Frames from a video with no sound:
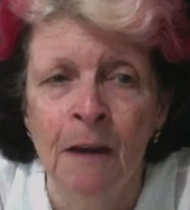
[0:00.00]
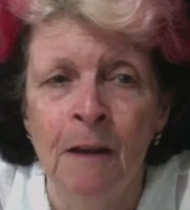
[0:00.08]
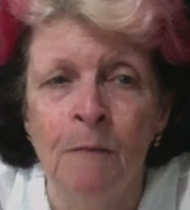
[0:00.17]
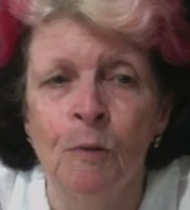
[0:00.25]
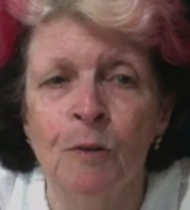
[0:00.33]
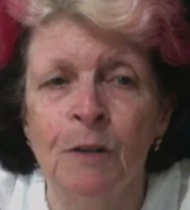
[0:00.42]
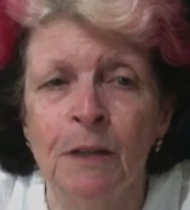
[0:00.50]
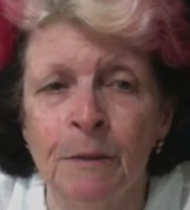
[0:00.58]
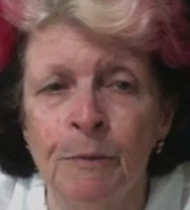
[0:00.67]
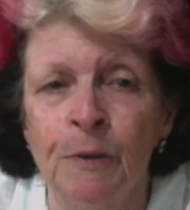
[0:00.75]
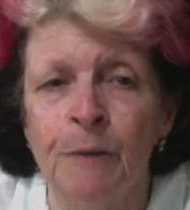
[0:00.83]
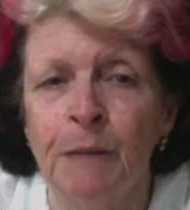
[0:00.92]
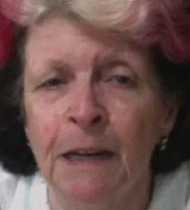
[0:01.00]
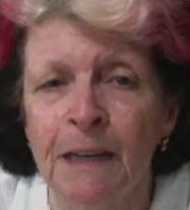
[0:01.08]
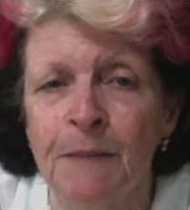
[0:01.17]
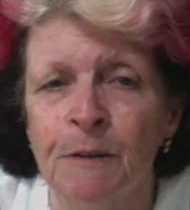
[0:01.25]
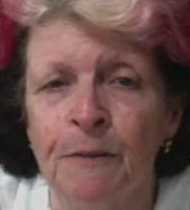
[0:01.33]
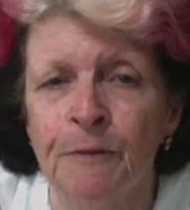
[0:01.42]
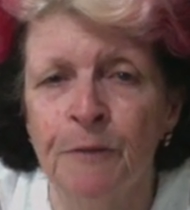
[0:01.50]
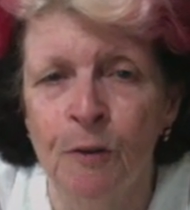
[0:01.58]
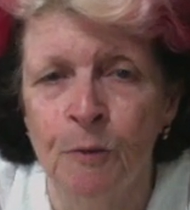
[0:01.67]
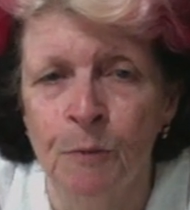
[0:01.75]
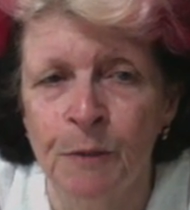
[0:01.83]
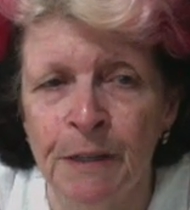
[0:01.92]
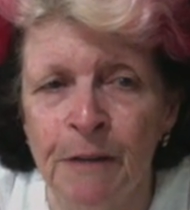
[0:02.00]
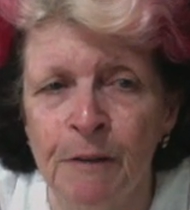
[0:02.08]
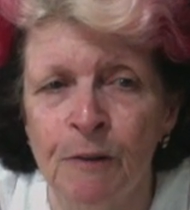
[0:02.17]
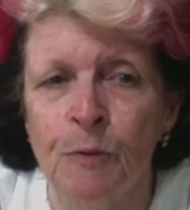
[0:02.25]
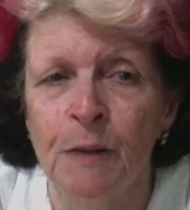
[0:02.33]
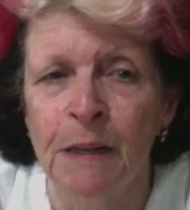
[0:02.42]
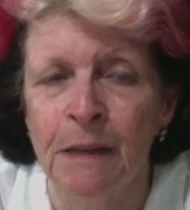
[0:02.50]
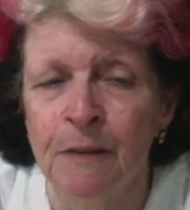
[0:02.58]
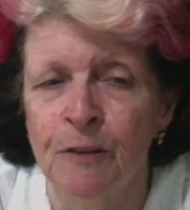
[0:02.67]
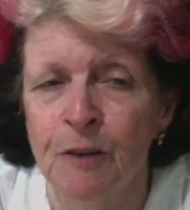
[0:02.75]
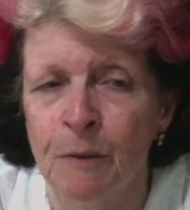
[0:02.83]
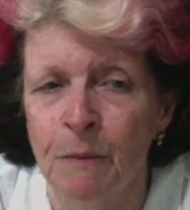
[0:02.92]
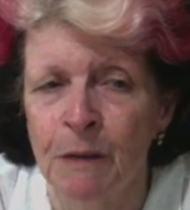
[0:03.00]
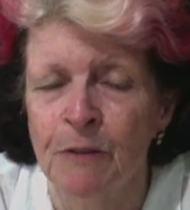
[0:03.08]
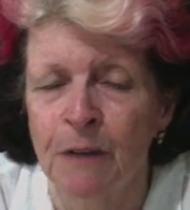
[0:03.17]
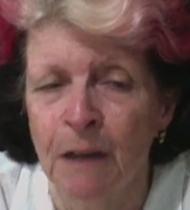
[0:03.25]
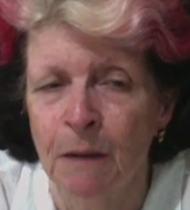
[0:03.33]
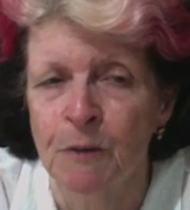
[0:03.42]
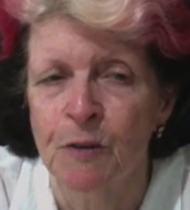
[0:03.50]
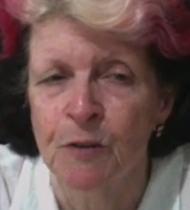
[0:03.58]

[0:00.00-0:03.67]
More deliberate placement of floral material within the geometric armature.